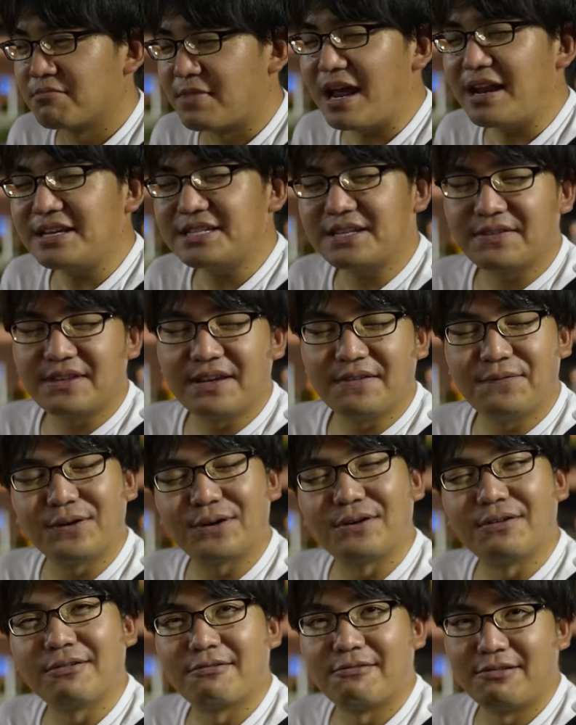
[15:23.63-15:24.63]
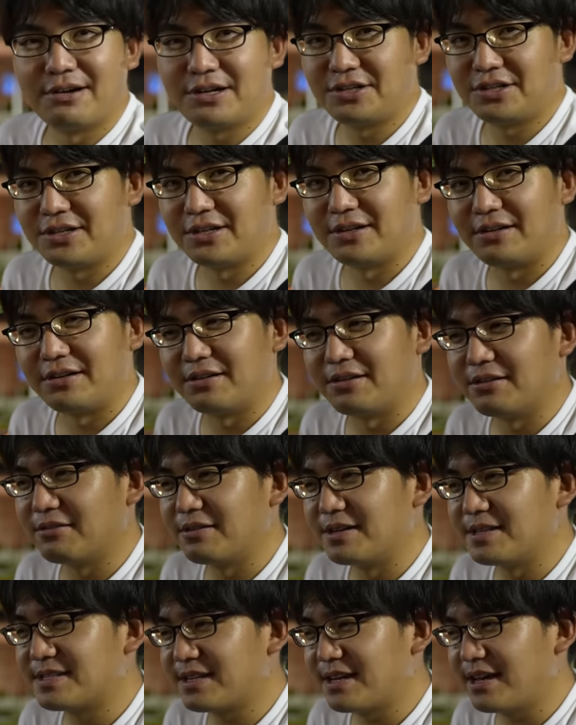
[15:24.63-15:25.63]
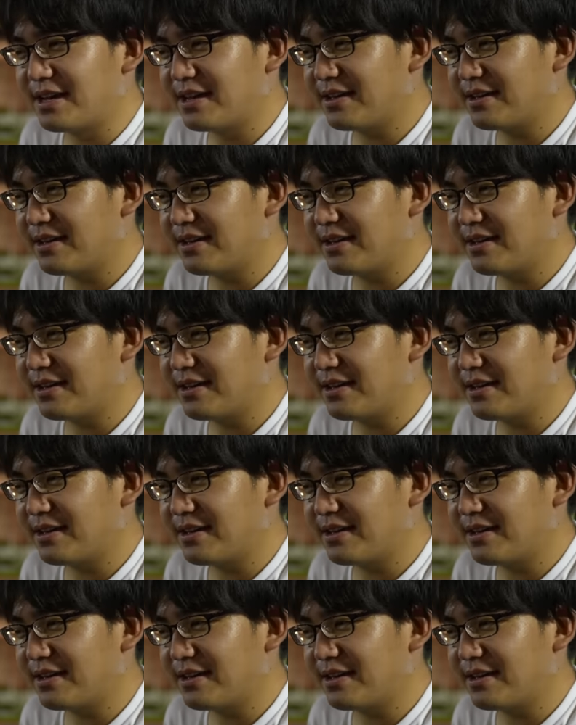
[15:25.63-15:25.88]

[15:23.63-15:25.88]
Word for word: That is a difficult question, you know. It's like,